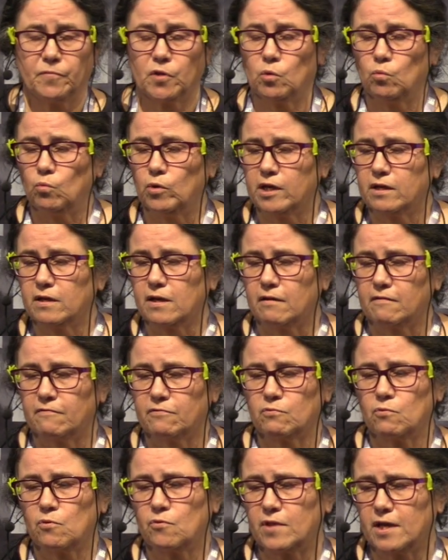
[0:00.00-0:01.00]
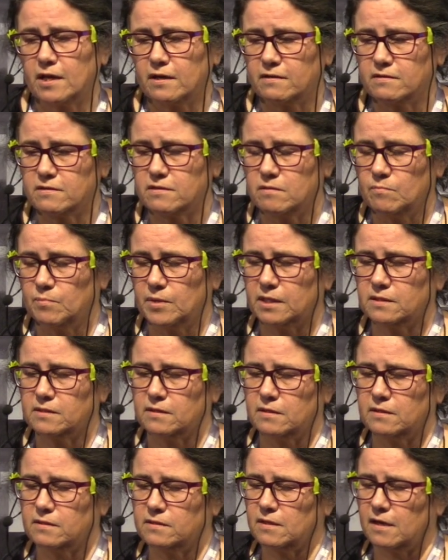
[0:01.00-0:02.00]
we kind of throw that into the mix
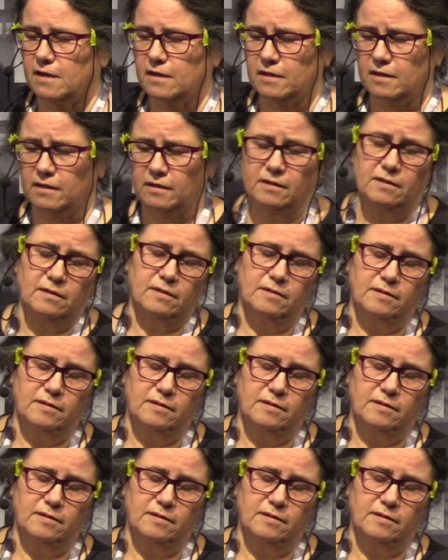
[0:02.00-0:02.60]
in deciding